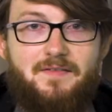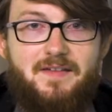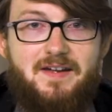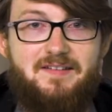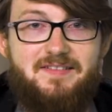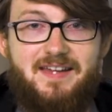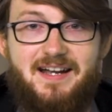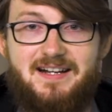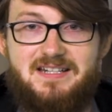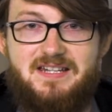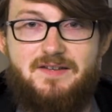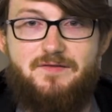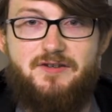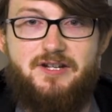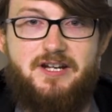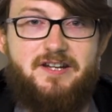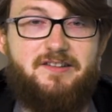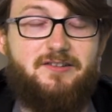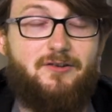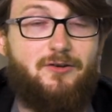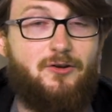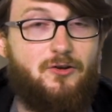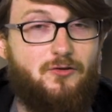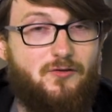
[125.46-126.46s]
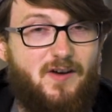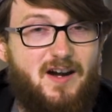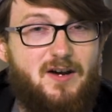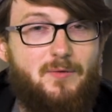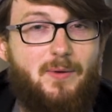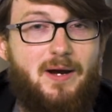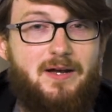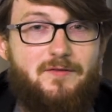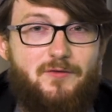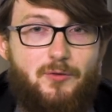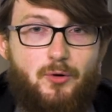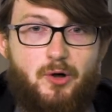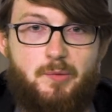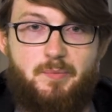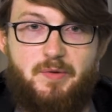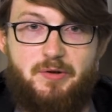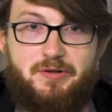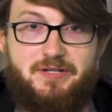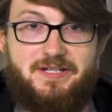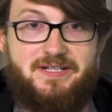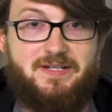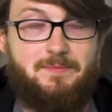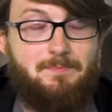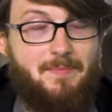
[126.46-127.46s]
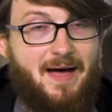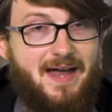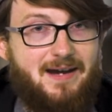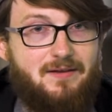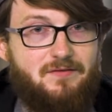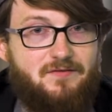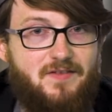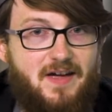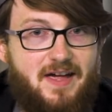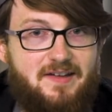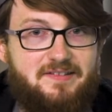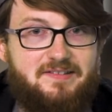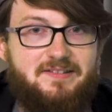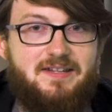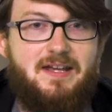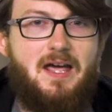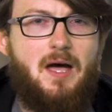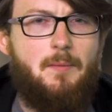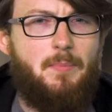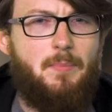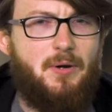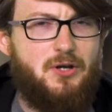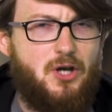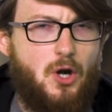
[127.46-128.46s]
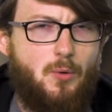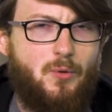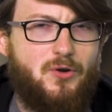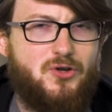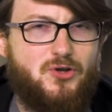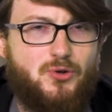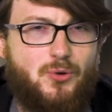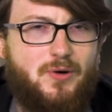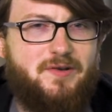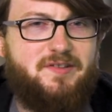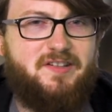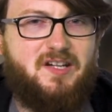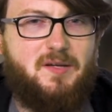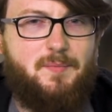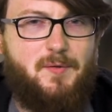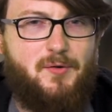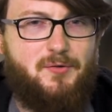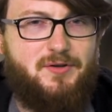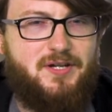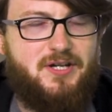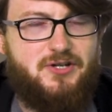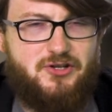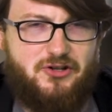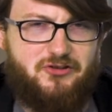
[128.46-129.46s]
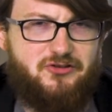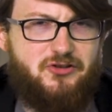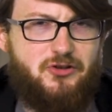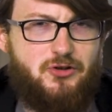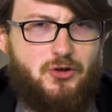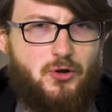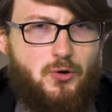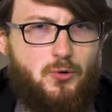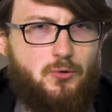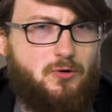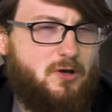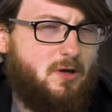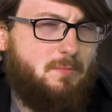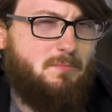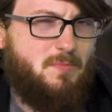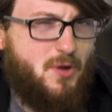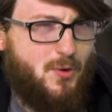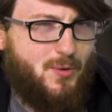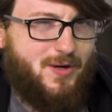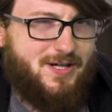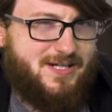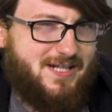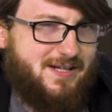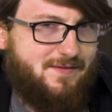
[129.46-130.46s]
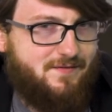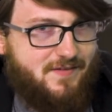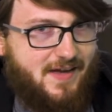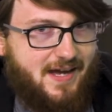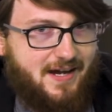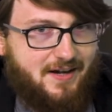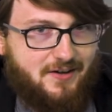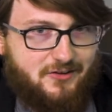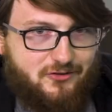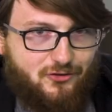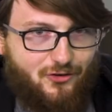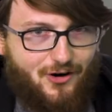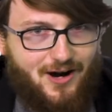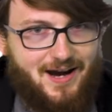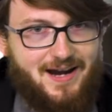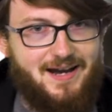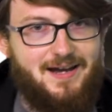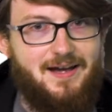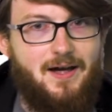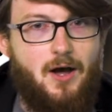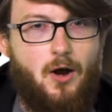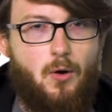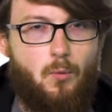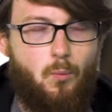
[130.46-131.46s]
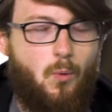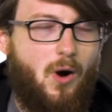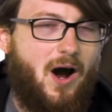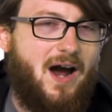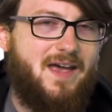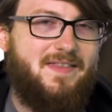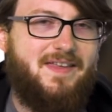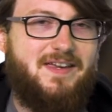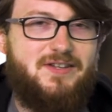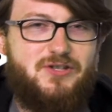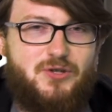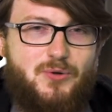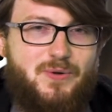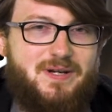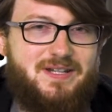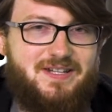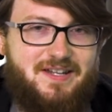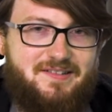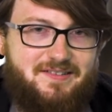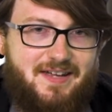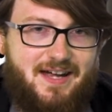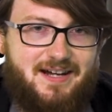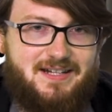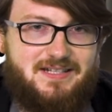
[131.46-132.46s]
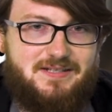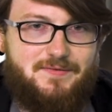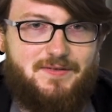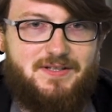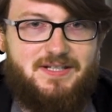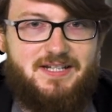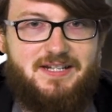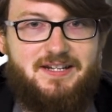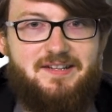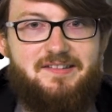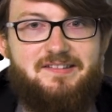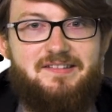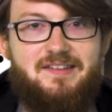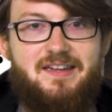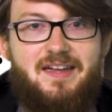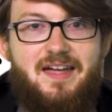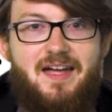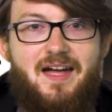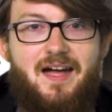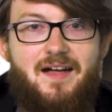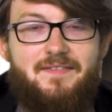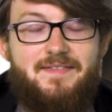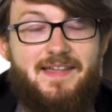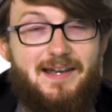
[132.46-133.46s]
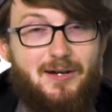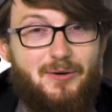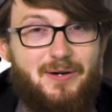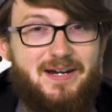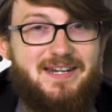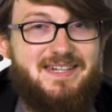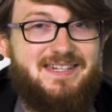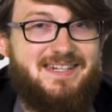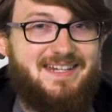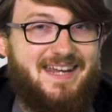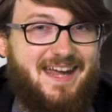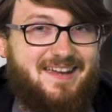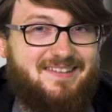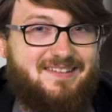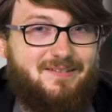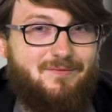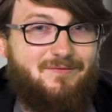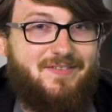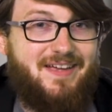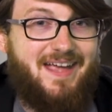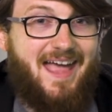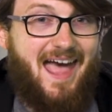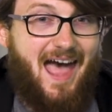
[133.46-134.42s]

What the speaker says: These activities are a great way for your community to manifest, but no one joins a community just to do community things, right? Why are they doing these activities? They're looking to get something